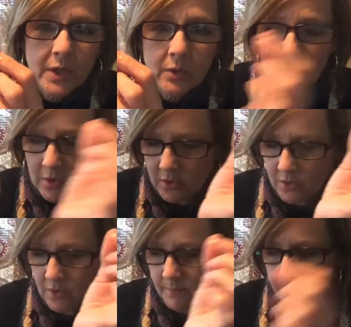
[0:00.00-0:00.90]
or a
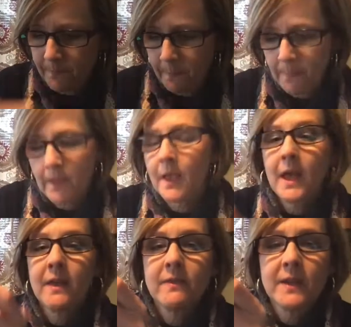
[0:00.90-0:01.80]
girl.
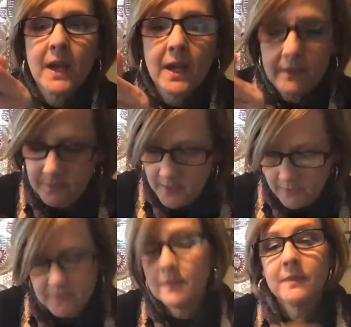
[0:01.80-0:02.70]
And
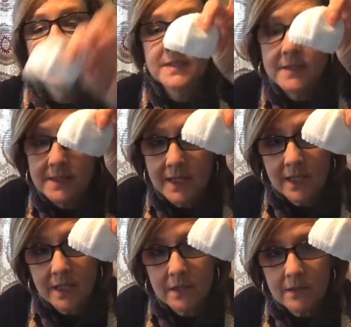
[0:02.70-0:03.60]
then this is
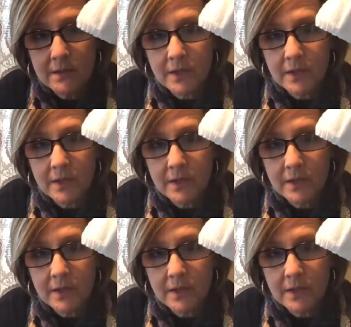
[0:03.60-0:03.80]
knitted.